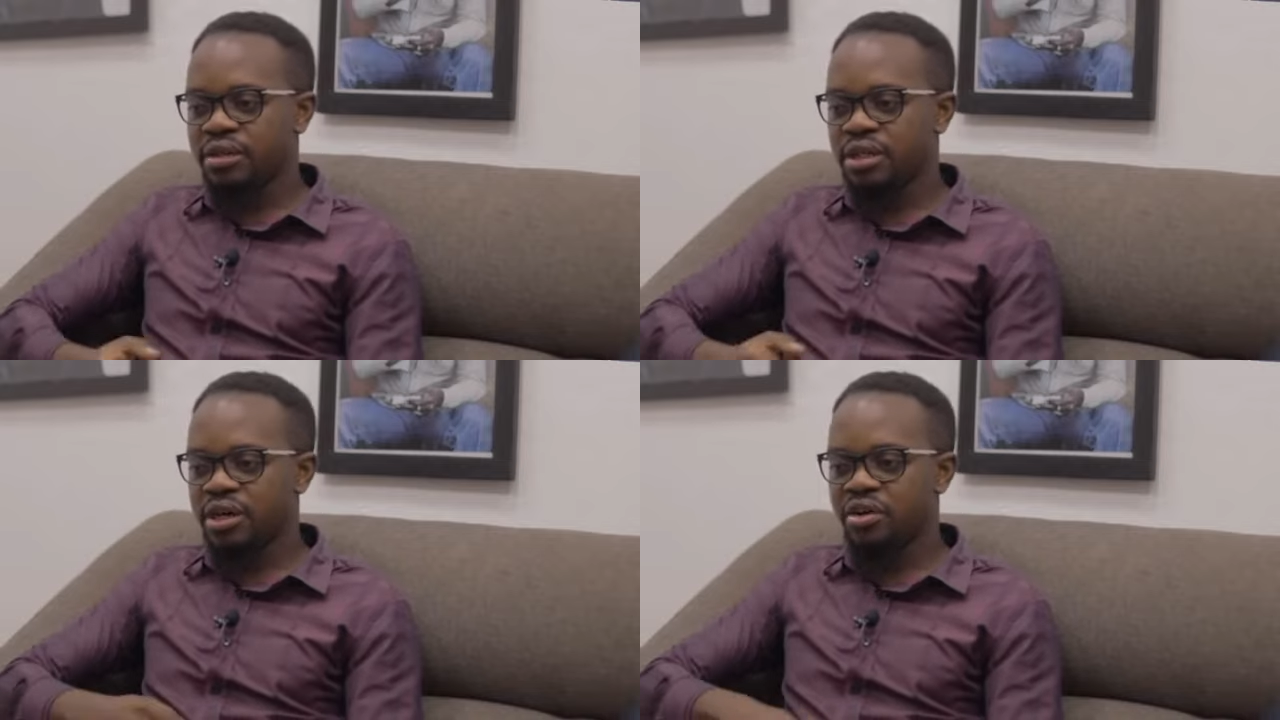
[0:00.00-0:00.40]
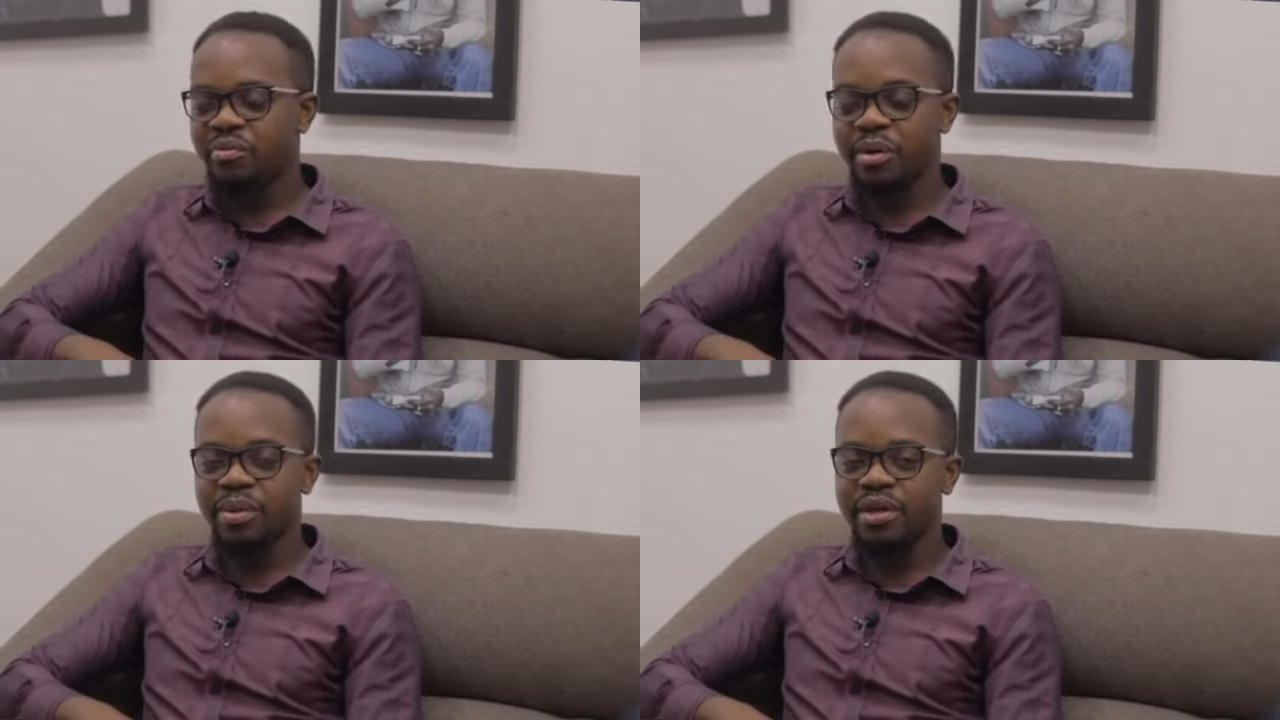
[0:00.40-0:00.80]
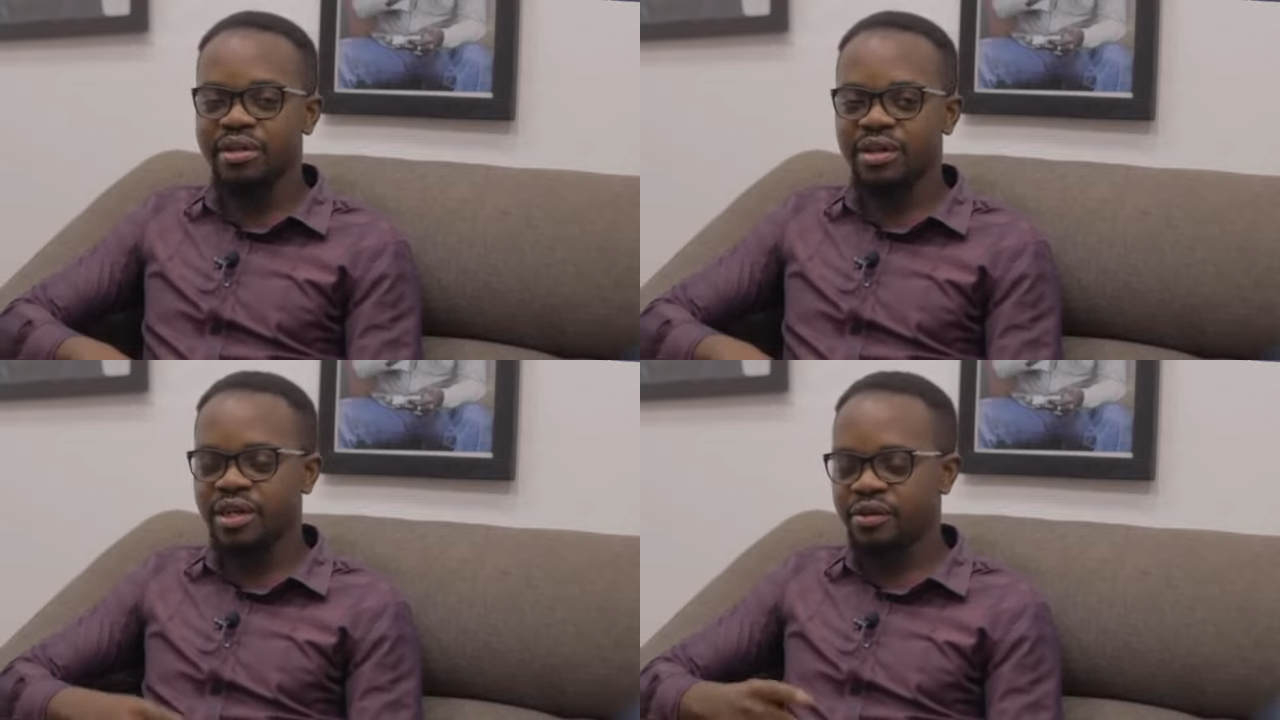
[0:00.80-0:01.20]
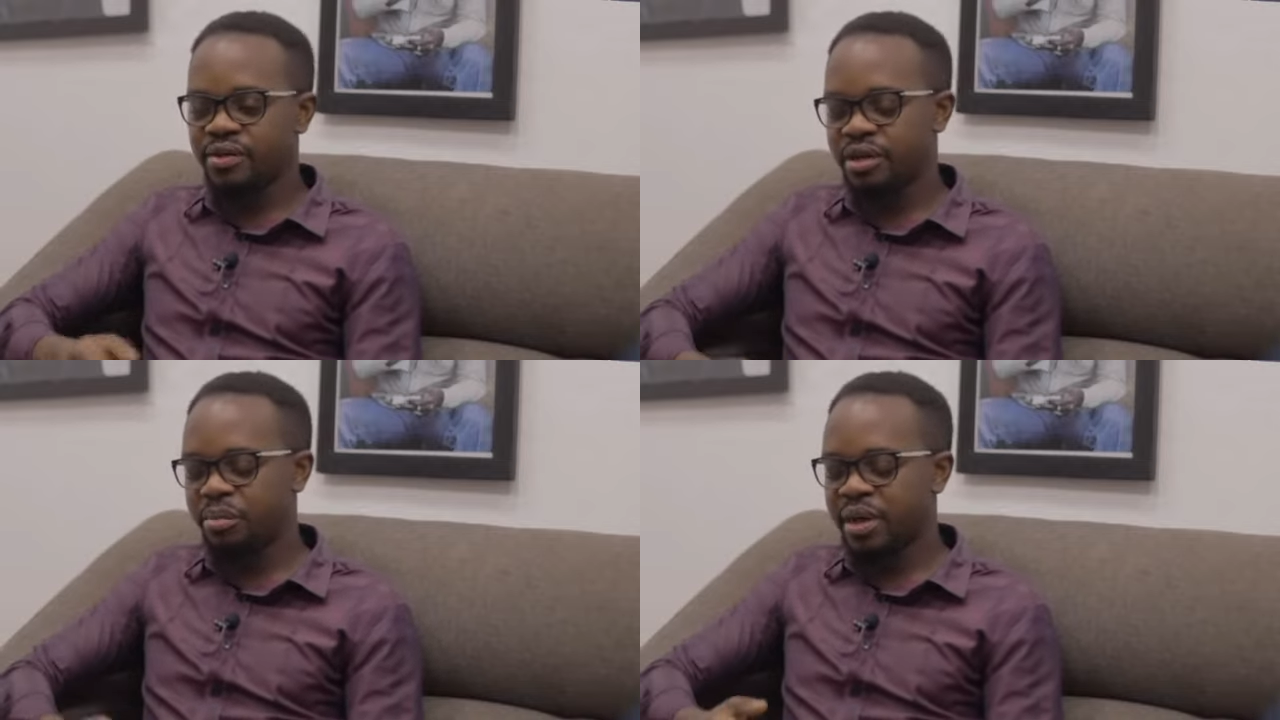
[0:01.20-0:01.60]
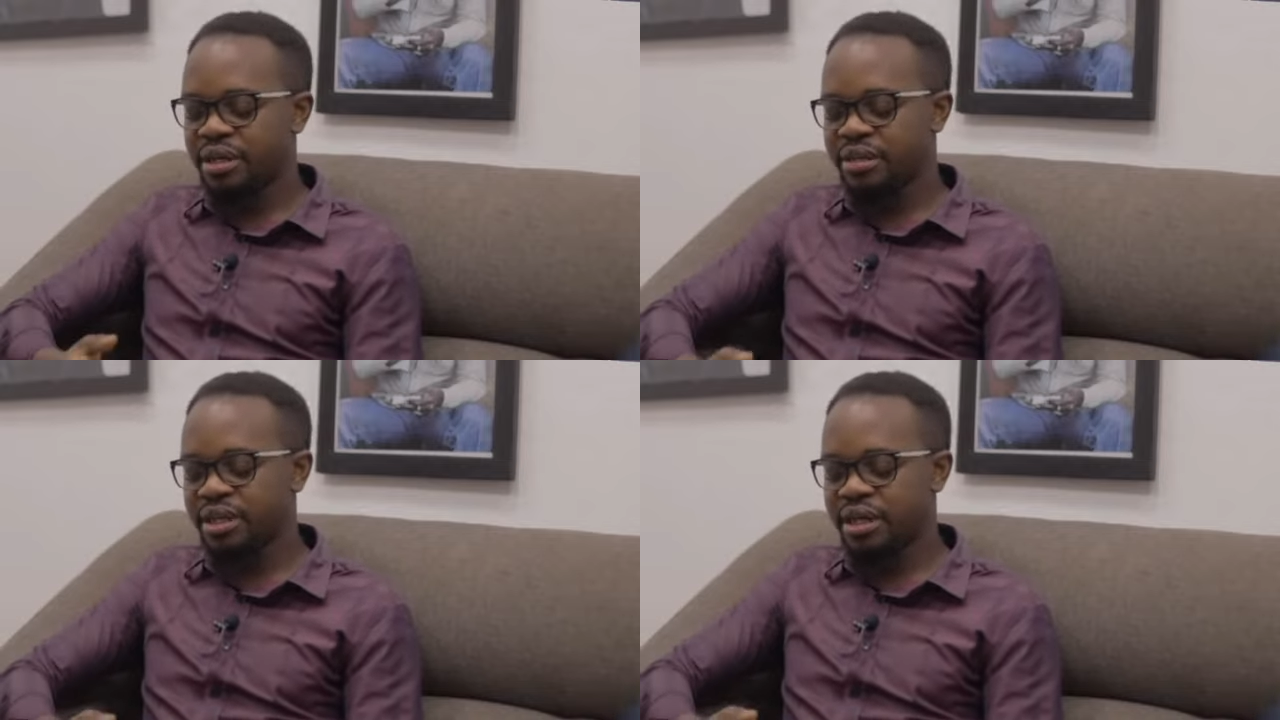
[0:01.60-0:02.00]
I was taking care of my mother, and I was trying to
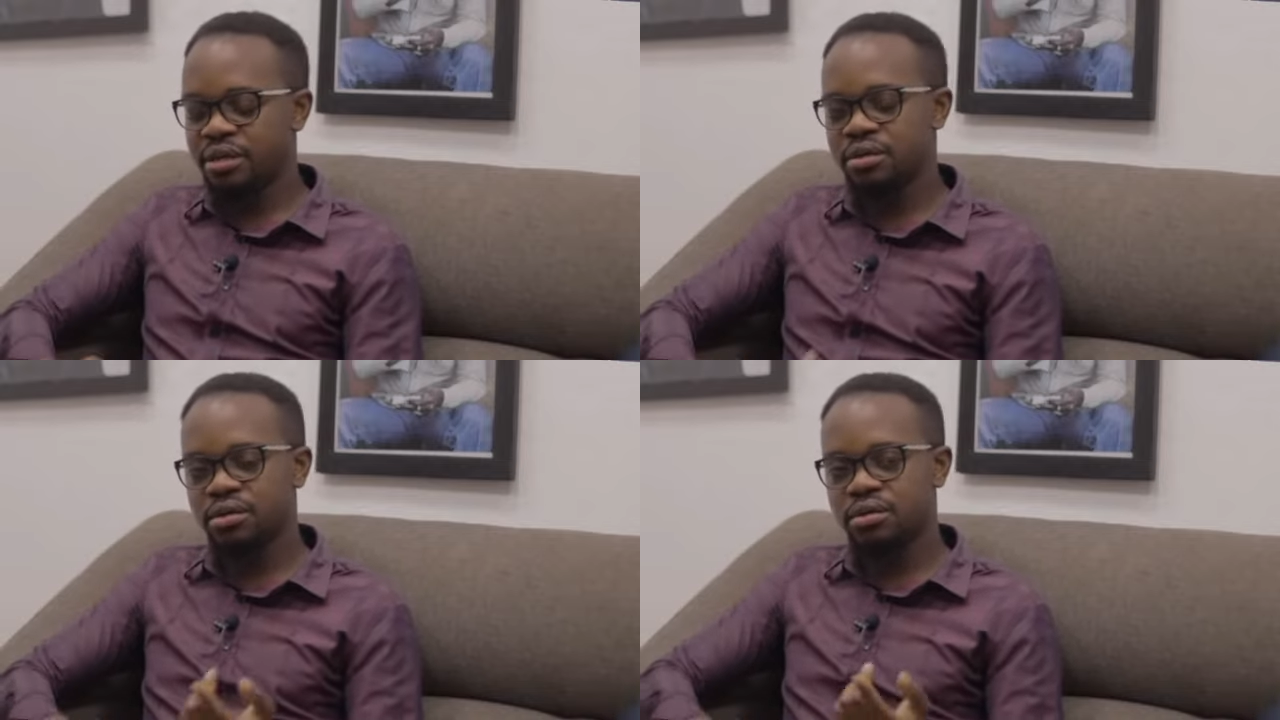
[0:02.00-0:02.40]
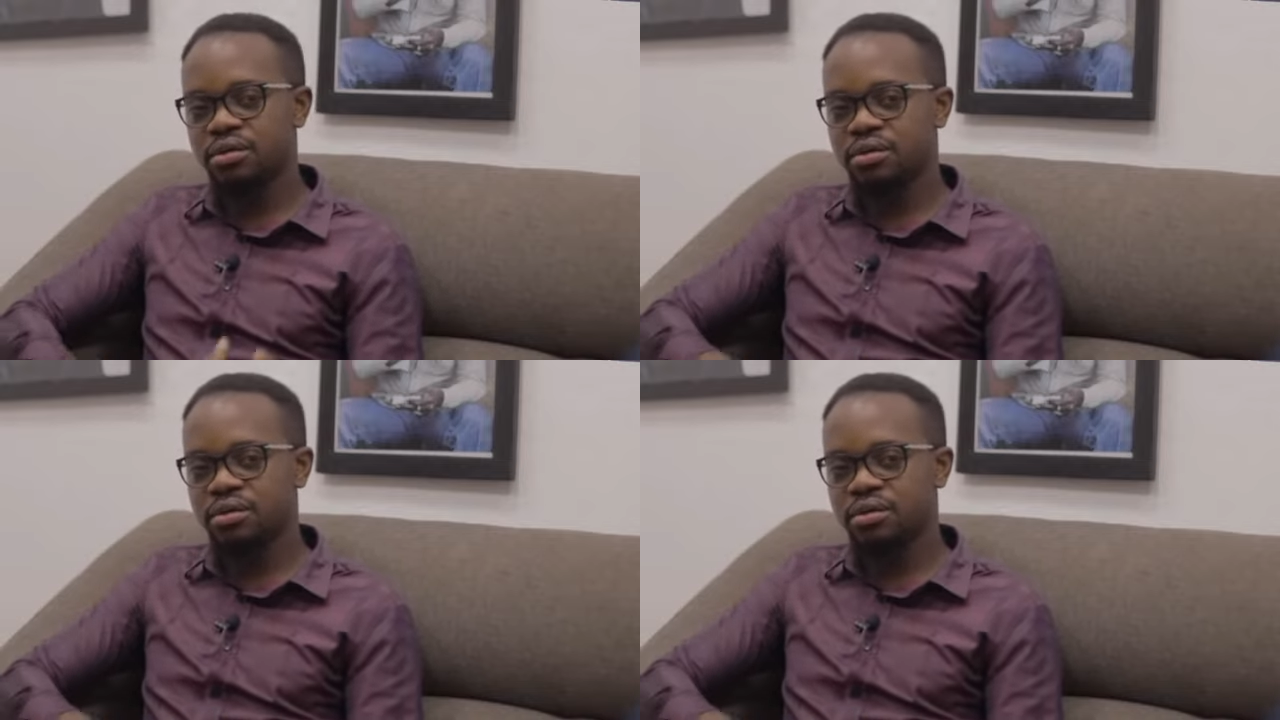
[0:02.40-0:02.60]
balance that.